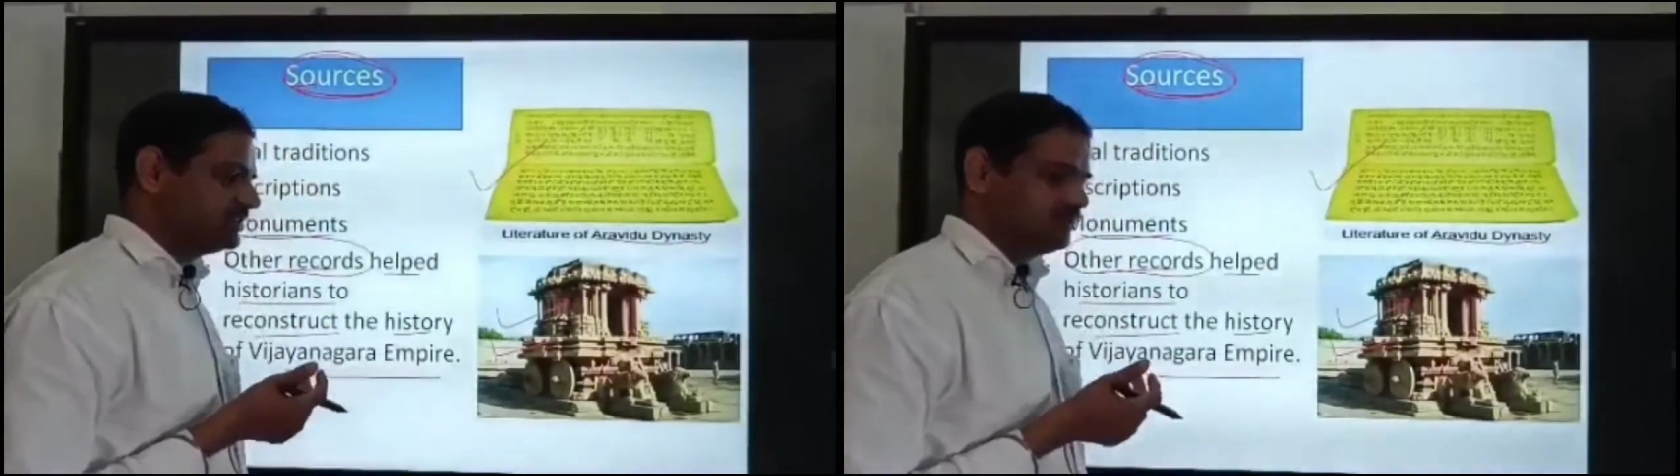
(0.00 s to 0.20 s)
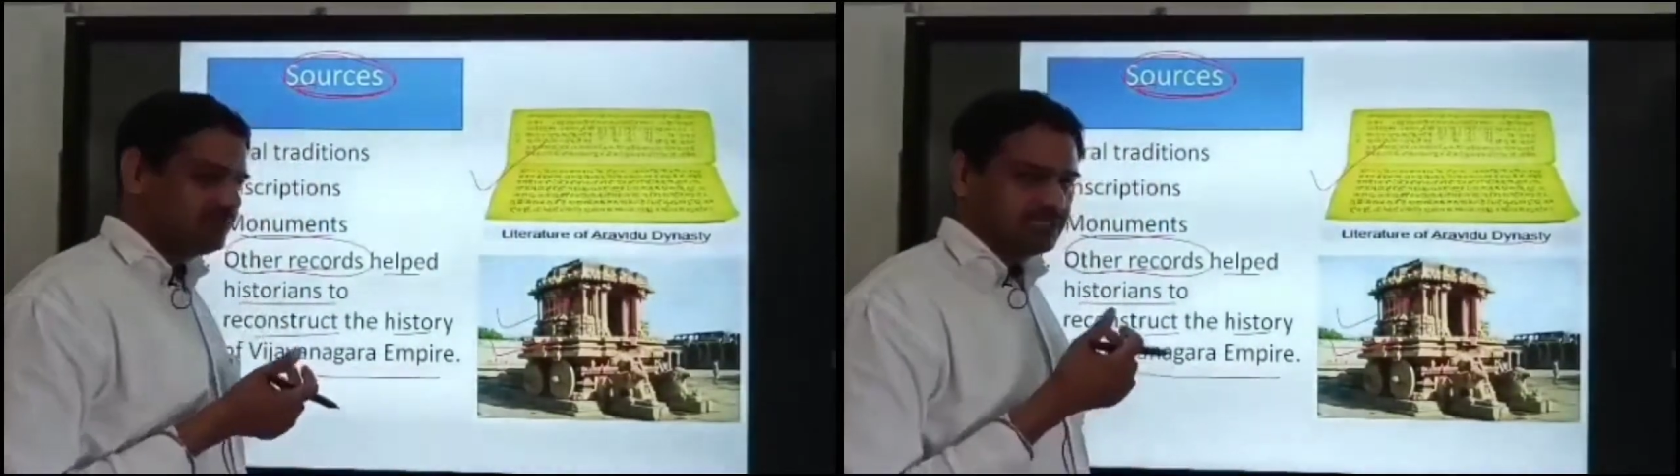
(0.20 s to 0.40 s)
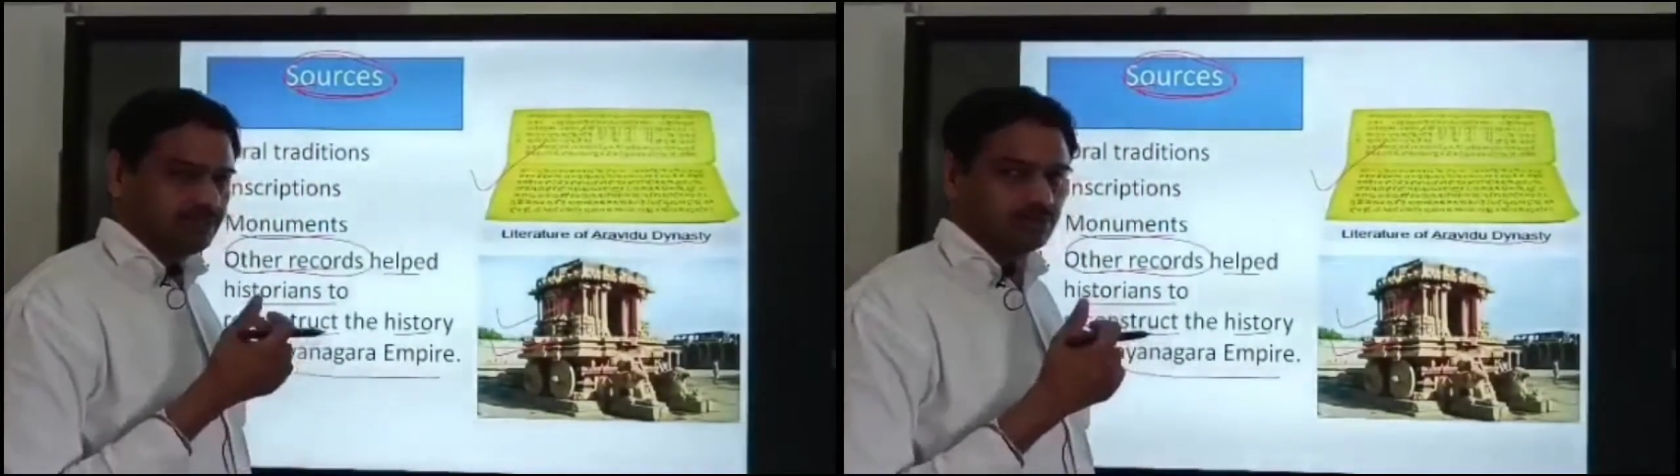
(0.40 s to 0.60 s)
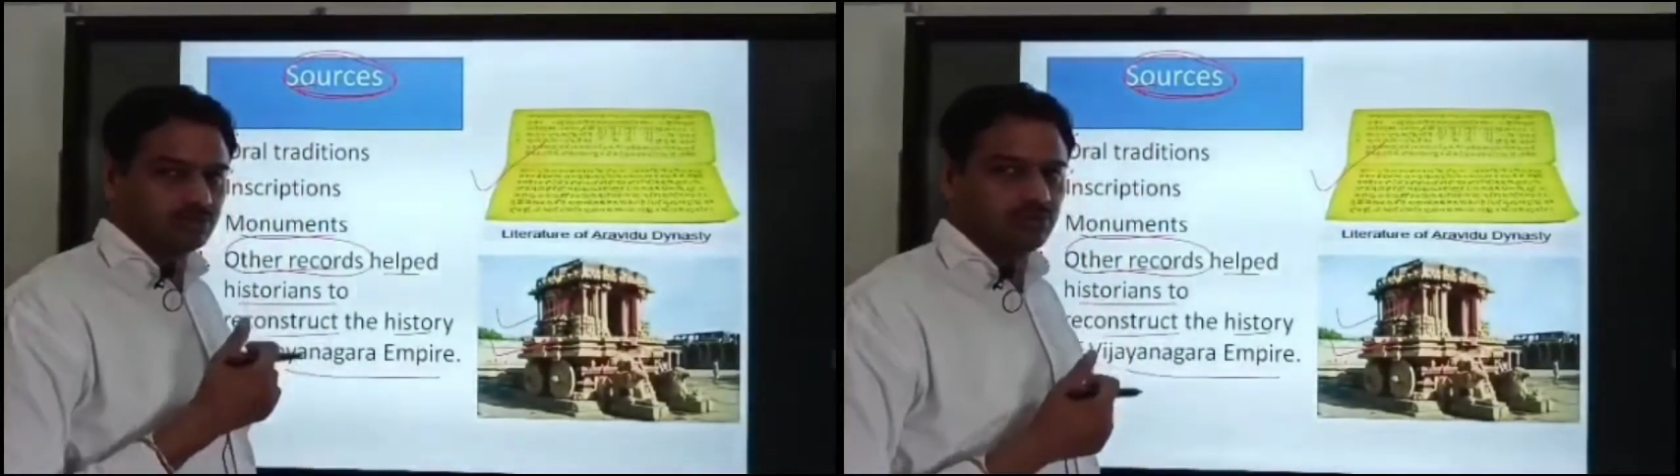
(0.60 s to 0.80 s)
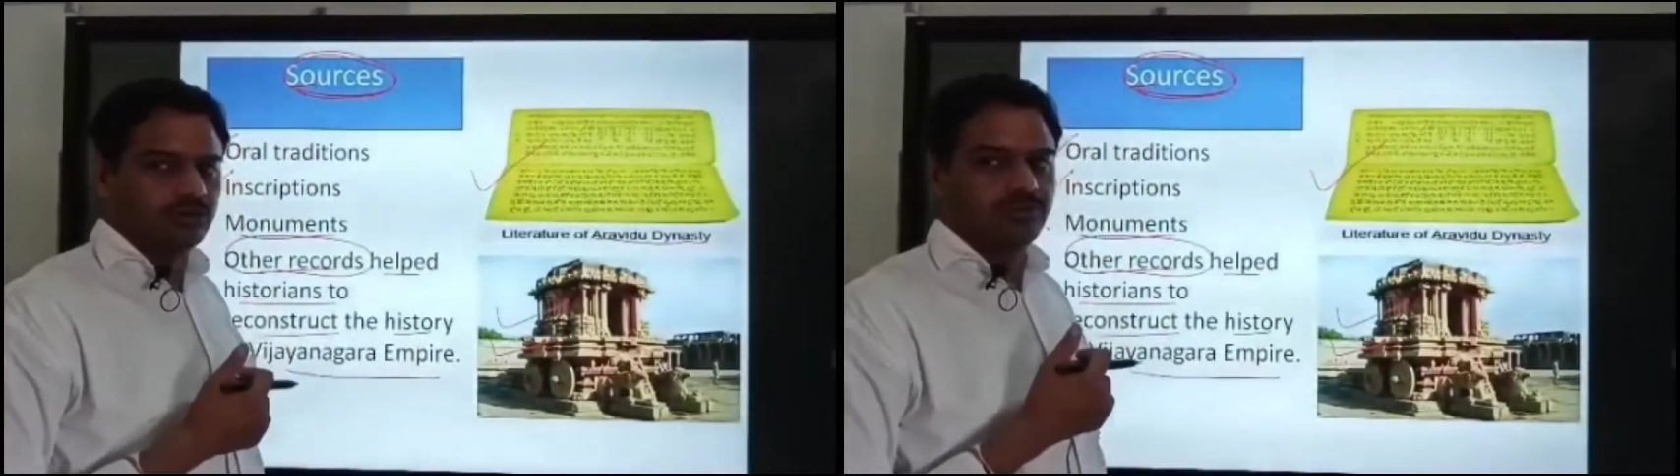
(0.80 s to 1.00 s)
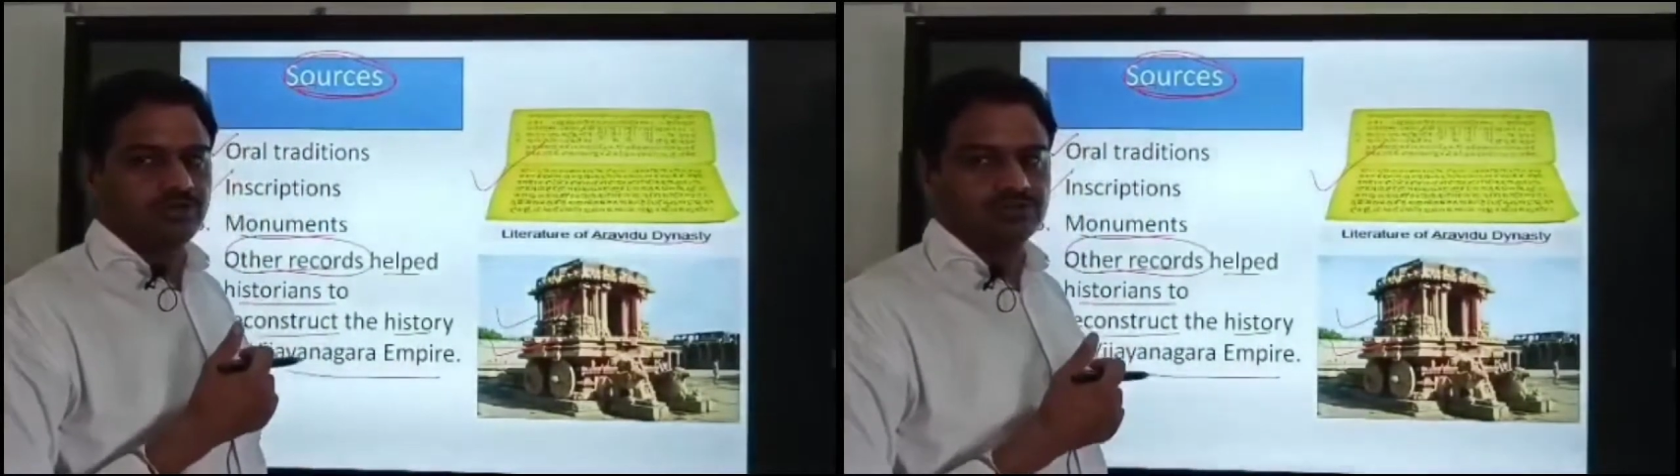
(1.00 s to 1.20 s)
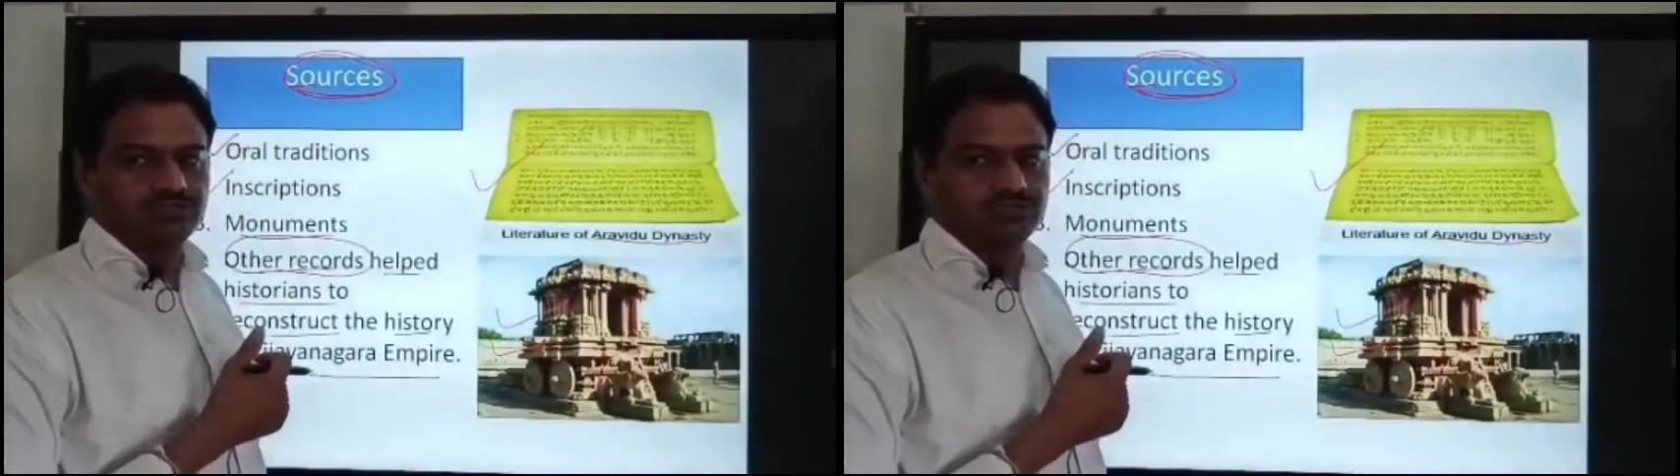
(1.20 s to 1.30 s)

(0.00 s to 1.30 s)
we come to know about the